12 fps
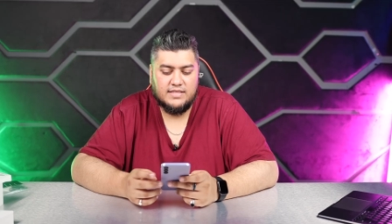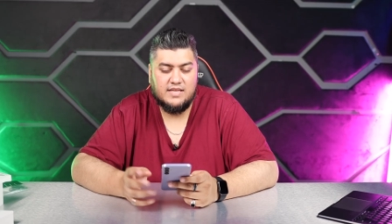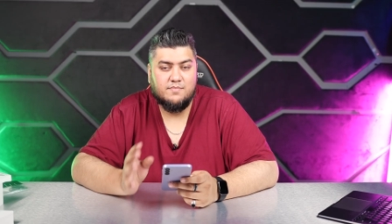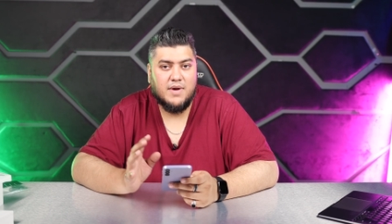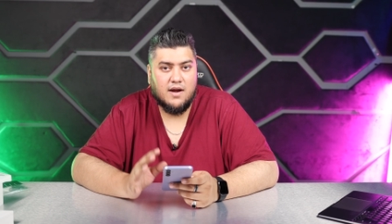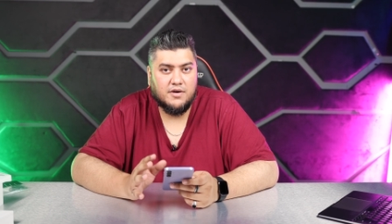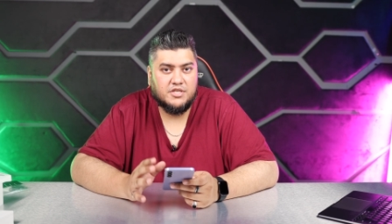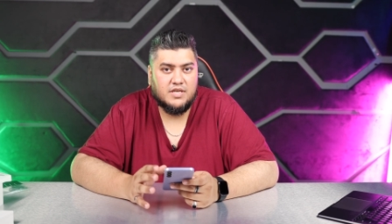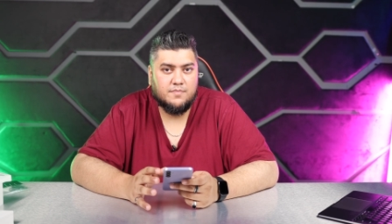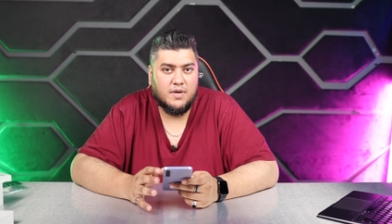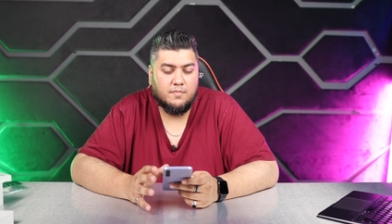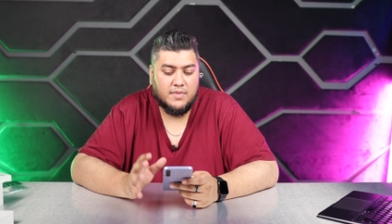The better
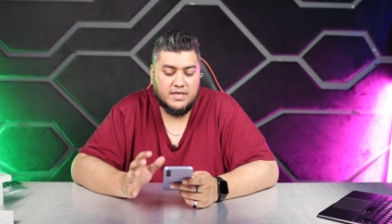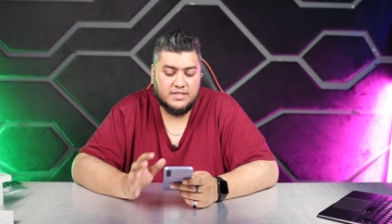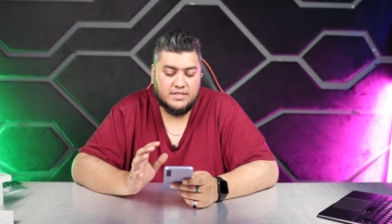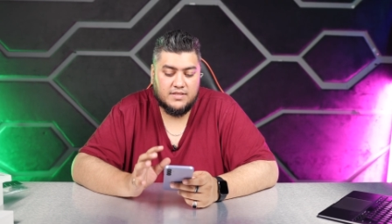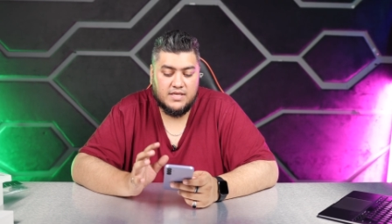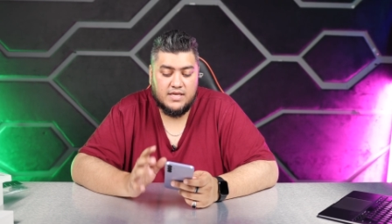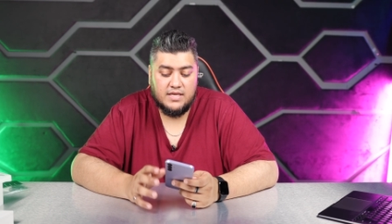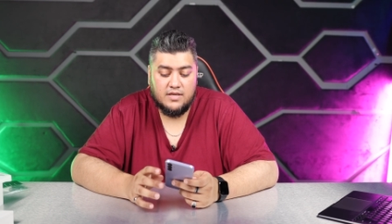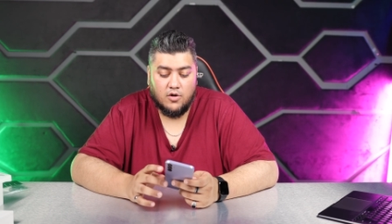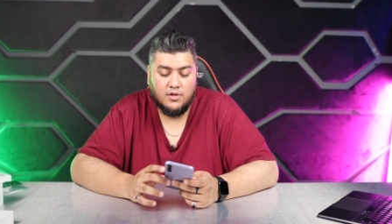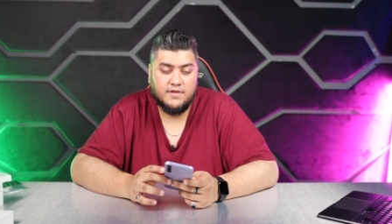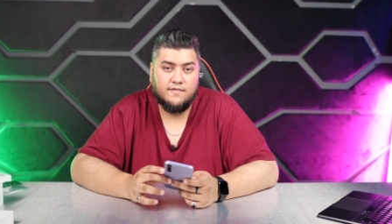chip amongst
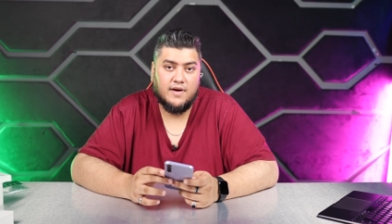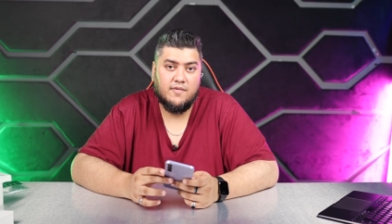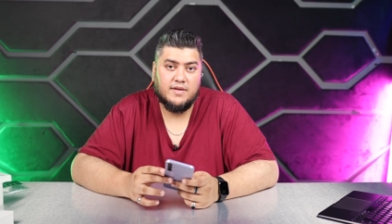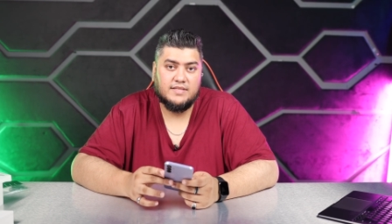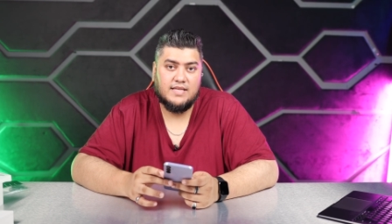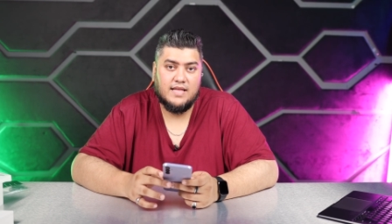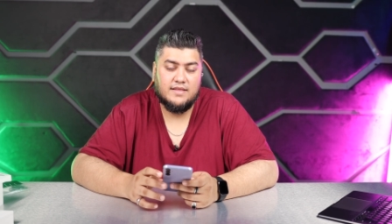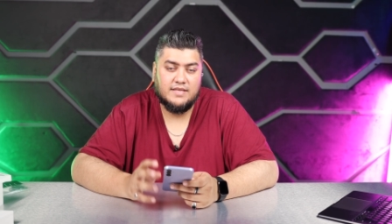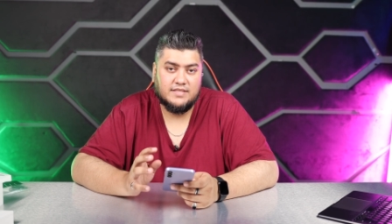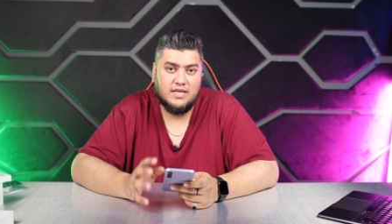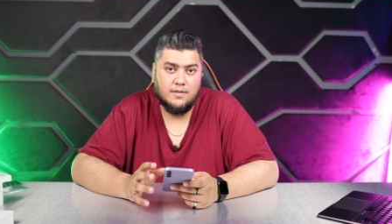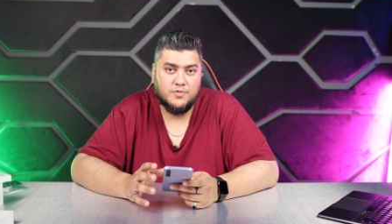all the variants that
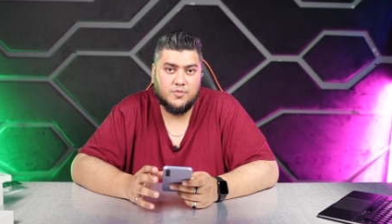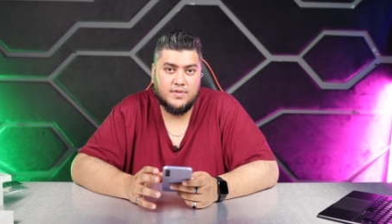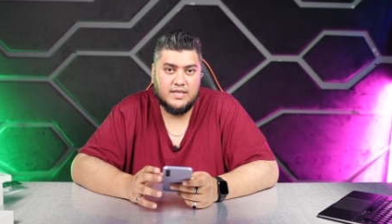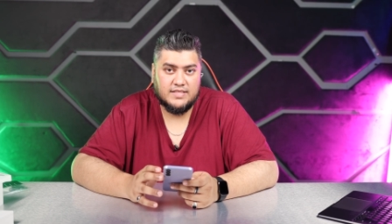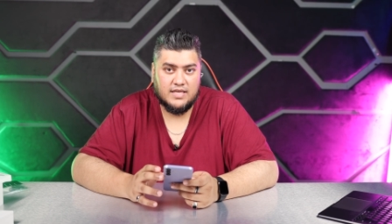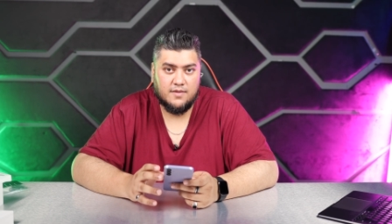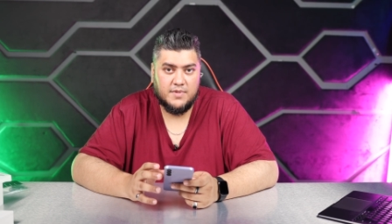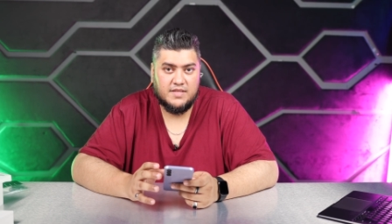this comes with is going to be